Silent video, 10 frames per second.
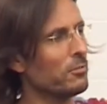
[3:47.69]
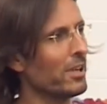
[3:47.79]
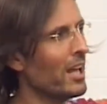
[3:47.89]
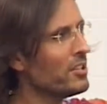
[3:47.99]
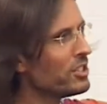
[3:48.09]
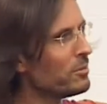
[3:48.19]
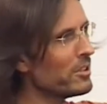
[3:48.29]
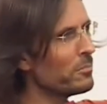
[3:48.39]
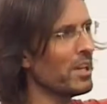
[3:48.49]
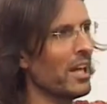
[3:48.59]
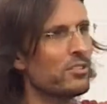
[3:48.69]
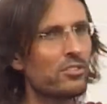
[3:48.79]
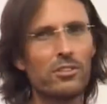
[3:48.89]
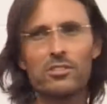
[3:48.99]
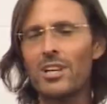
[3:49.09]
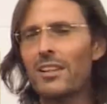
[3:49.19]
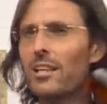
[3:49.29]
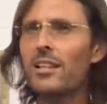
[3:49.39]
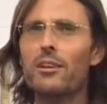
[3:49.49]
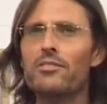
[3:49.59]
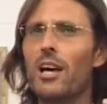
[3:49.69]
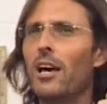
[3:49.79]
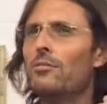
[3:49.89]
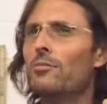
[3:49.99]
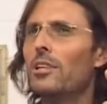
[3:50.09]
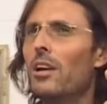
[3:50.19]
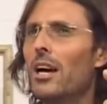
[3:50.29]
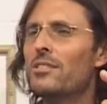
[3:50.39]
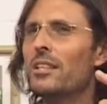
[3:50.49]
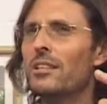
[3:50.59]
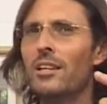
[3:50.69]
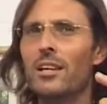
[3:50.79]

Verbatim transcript: relationship with the planets to the sun, then they started realising,